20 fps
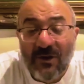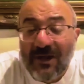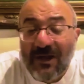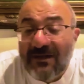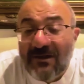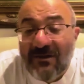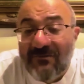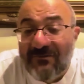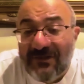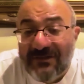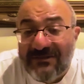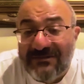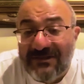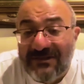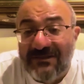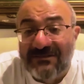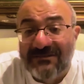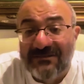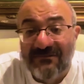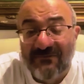or any of
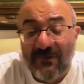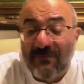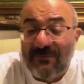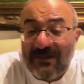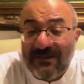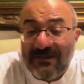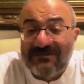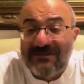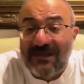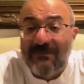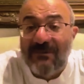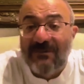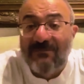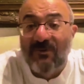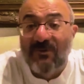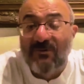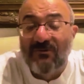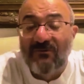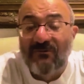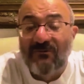these things. From the
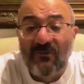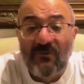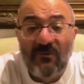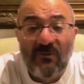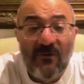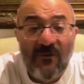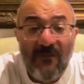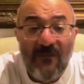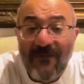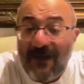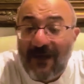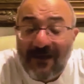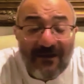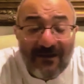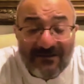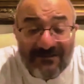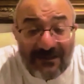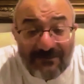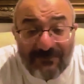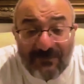Islamic point of view,
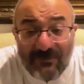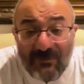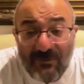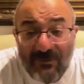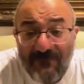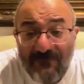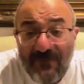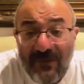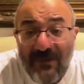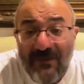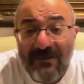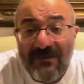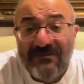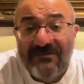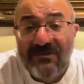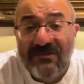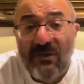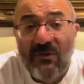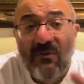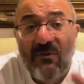unacceptable.
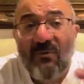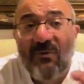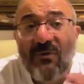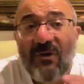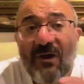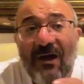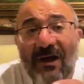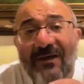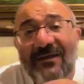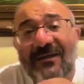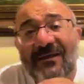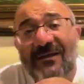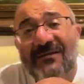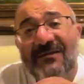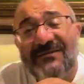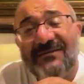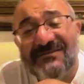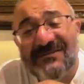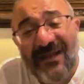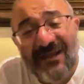So I can
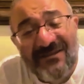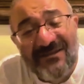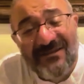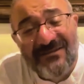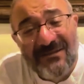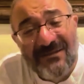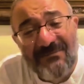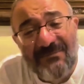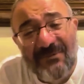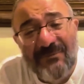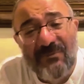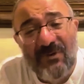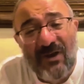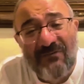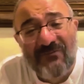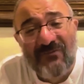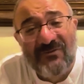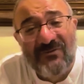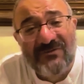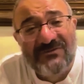understand that some
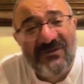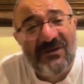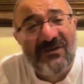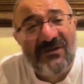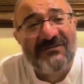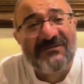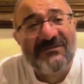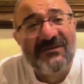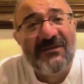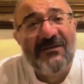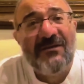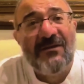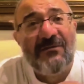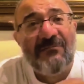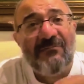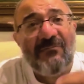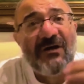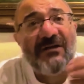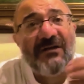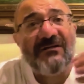people have concerns,
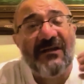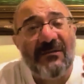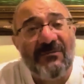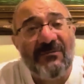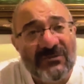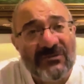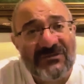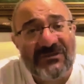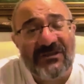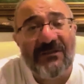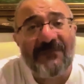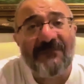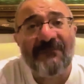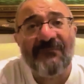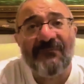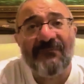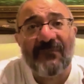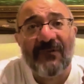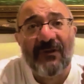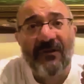but a
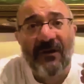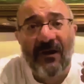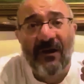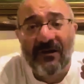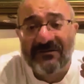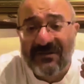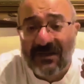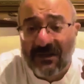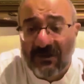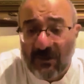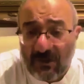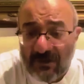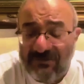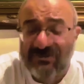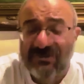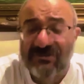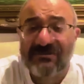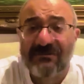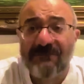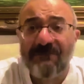Muslim
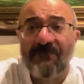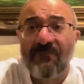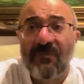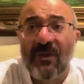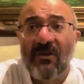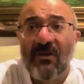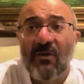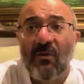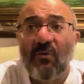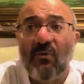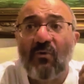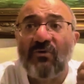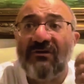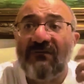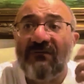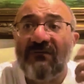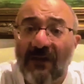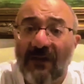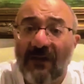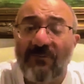psychologist
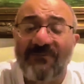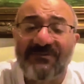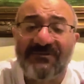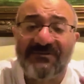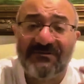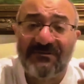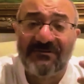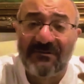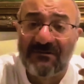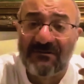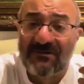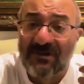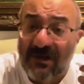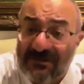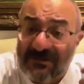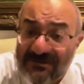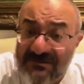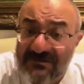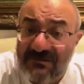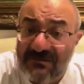who develops
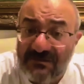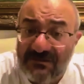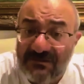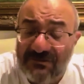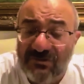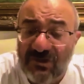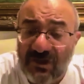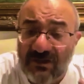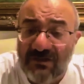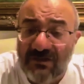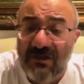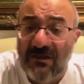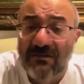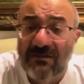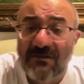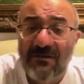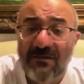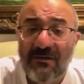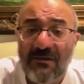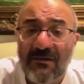trust,
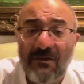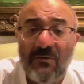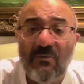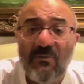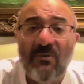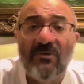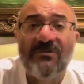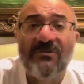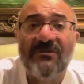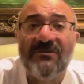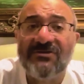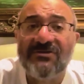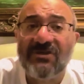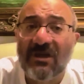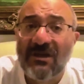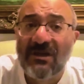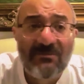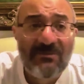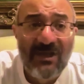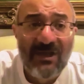inshallah, would
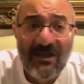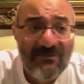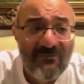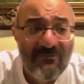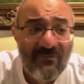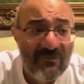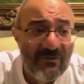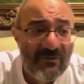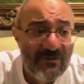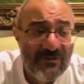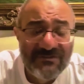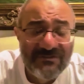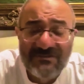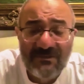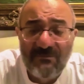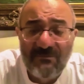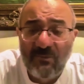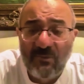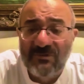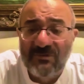inshallah be helpful.
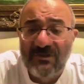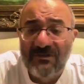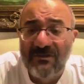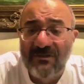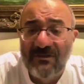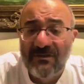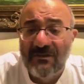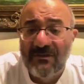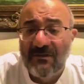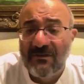It's important.